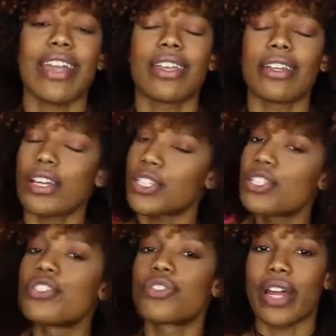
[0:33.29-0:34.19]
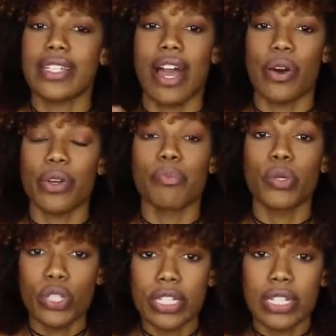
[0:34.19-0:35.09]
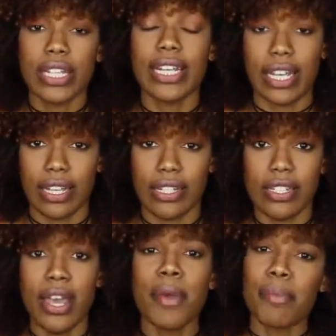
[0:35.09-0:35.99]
I cannot stress how important it is.